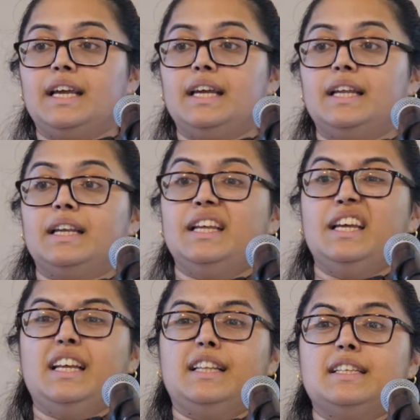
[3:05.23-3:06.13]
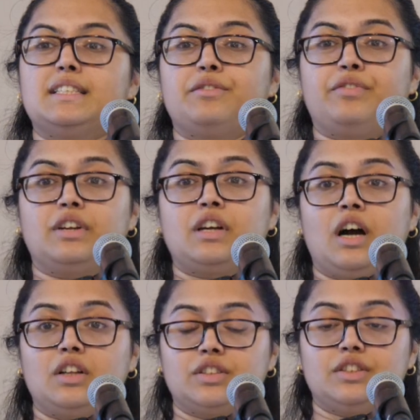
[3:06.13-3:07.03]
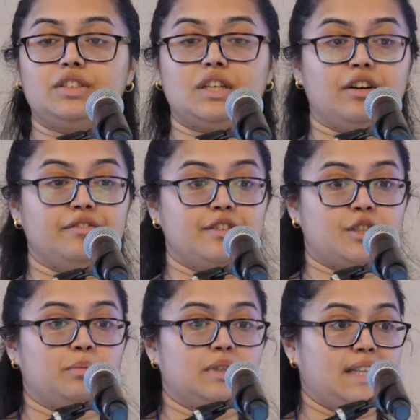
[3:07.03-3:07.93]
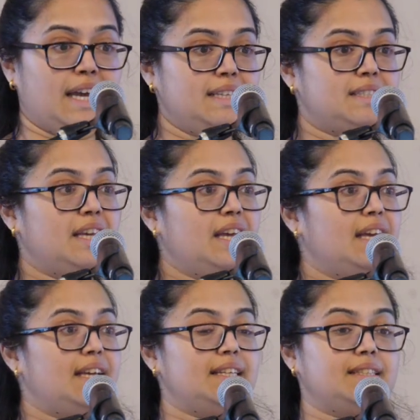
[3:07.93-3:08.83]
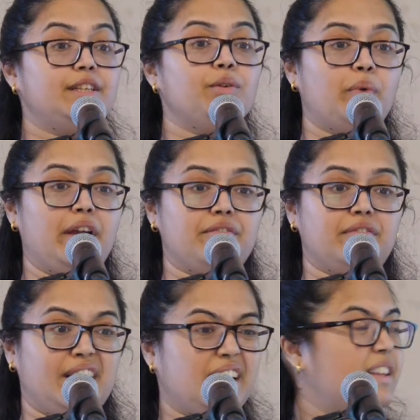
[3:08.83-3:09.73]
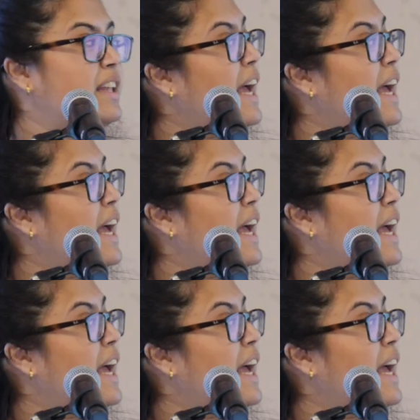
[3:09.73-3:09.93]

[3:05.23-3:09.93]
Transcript: in these different colors of visible light is the wavelength.